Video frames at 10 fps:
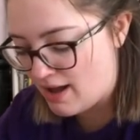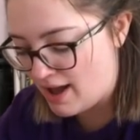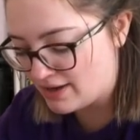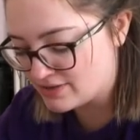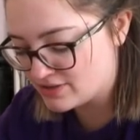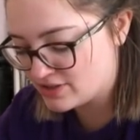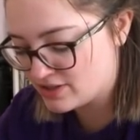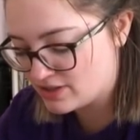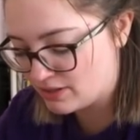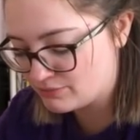And
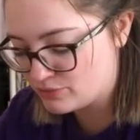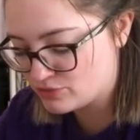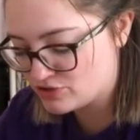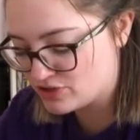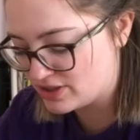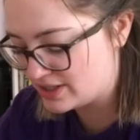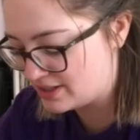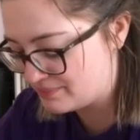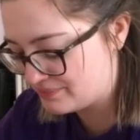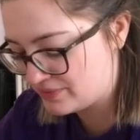
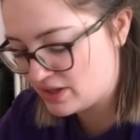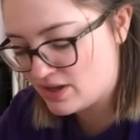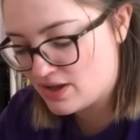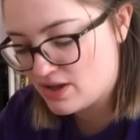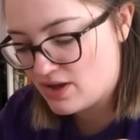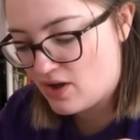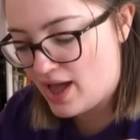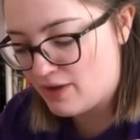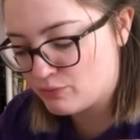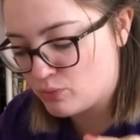unfortunately, I
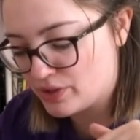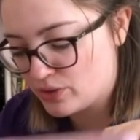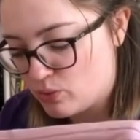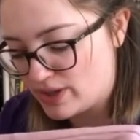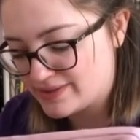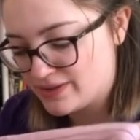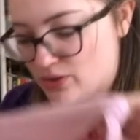have worn it quite a